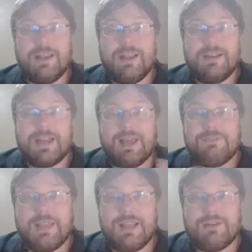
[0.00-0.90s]

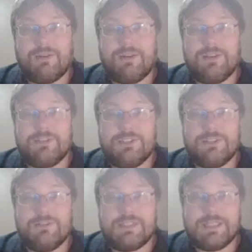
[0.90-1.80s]
Lafayette on
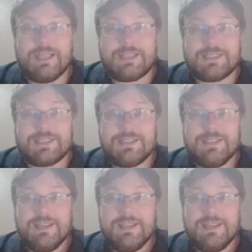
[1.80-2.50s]
June 6th.